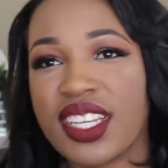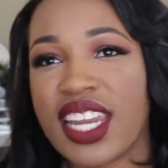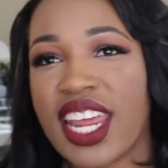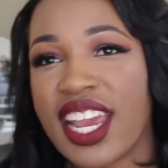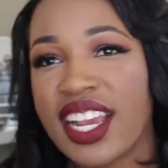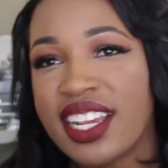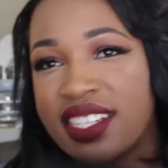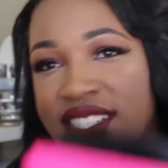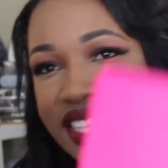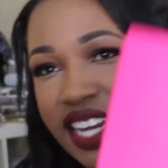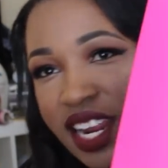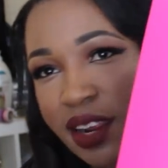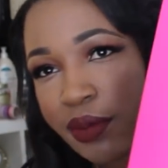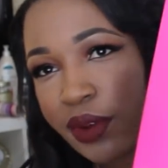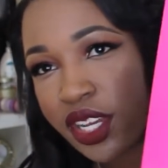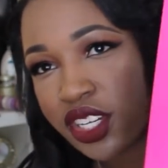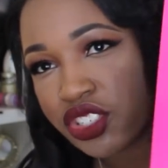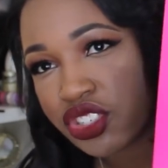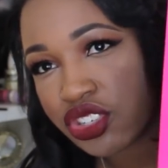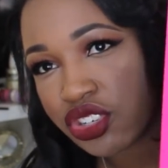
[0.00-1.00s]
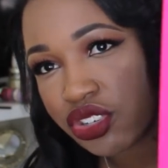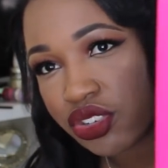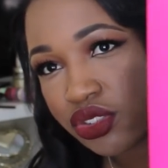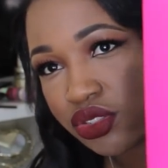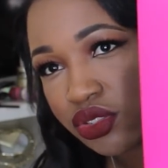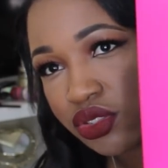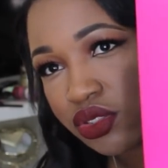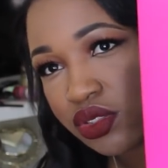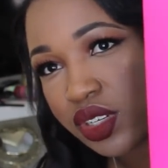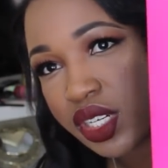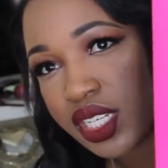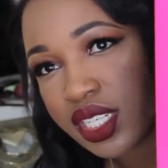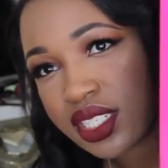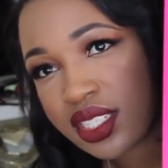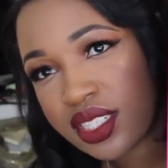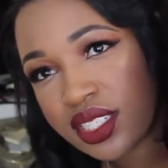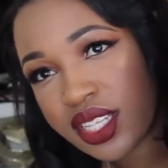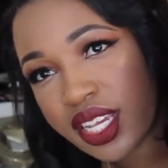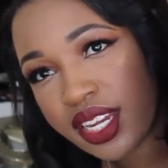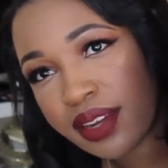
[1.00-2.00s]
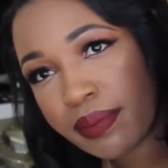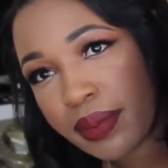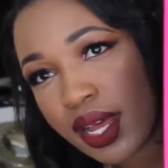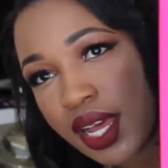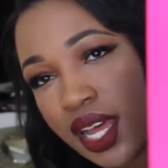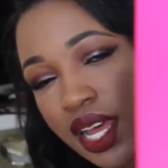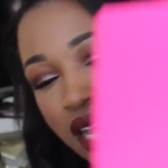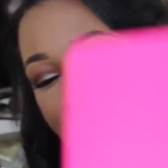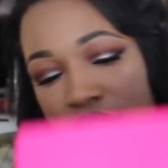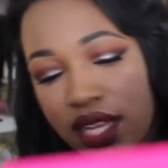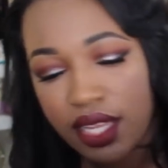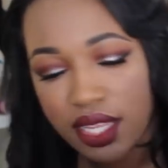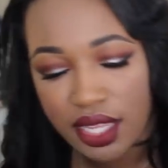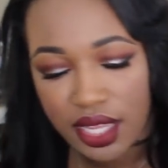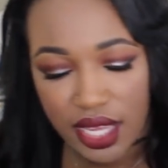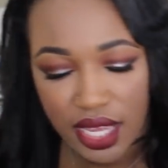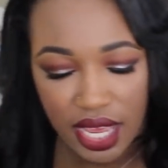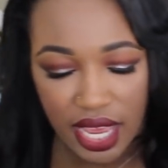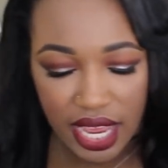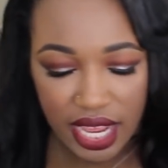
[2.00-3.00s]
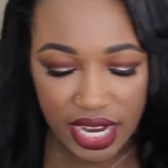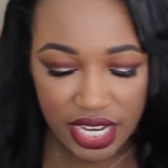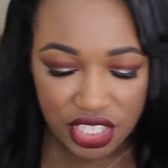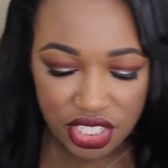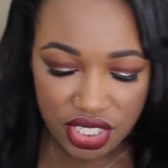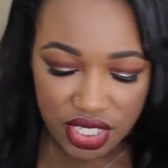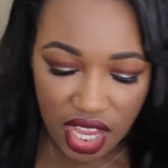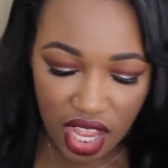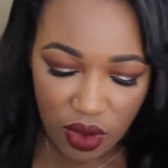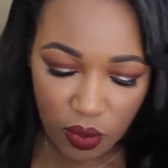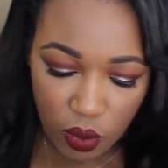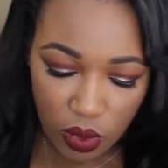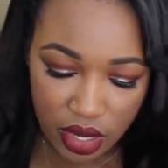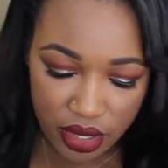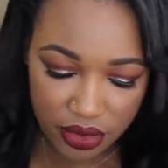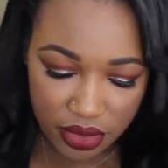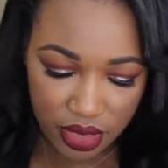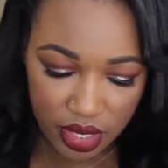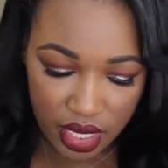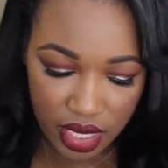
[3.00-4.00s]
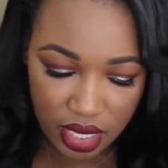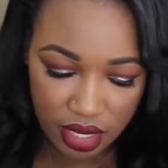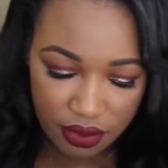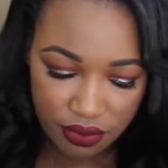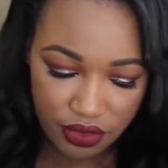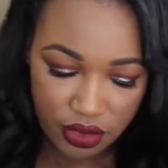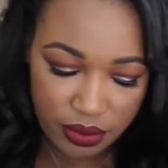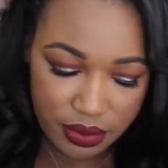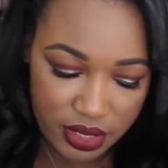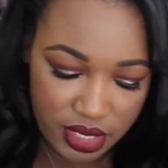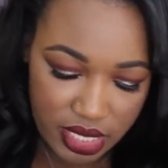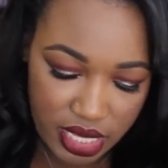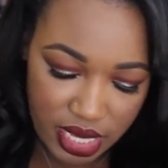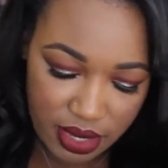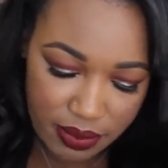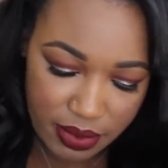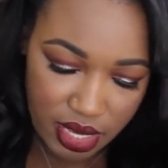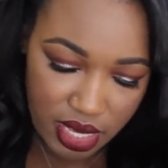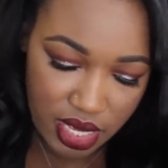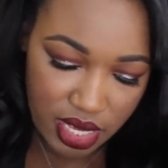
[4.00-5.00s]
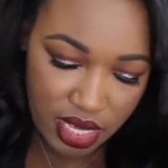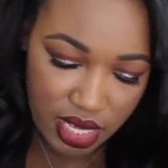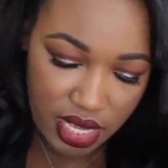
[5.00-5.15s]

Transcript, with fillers: next I went to Sigma. And I just got one thing from Sigma.